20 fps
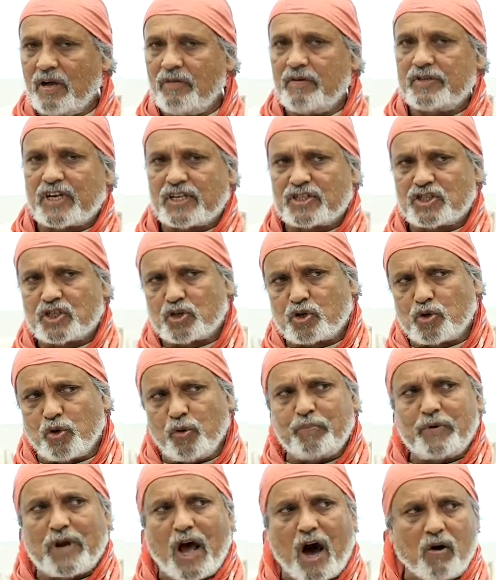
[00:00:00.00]
which has
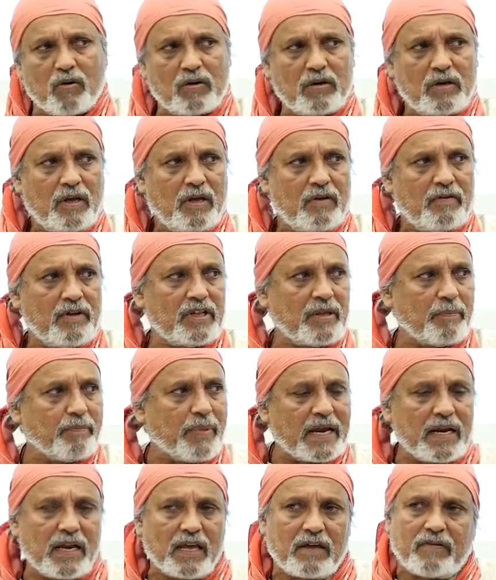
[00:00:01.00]
stooped down in the
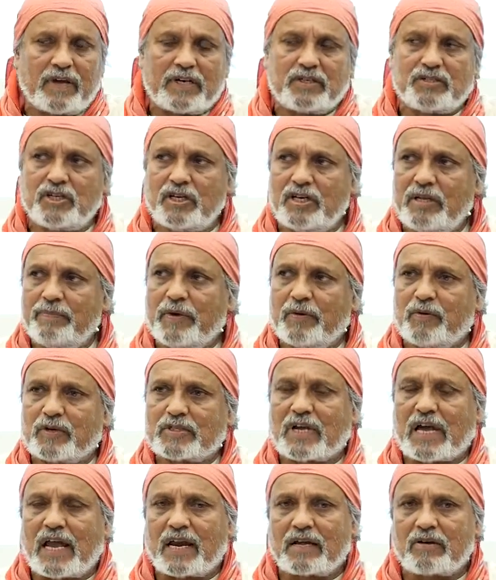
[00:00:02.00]
beginning when GDP
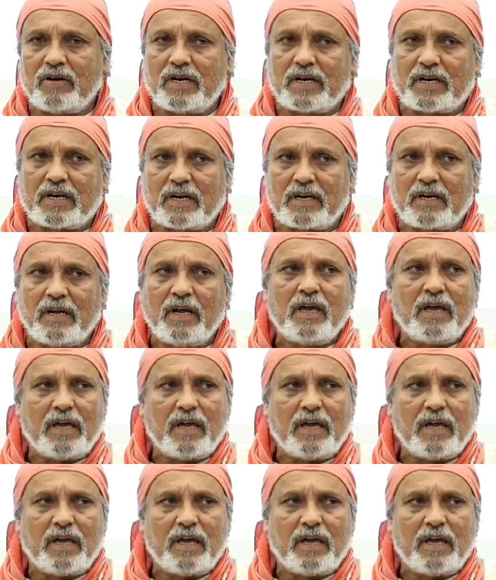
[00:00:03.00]
was calculated.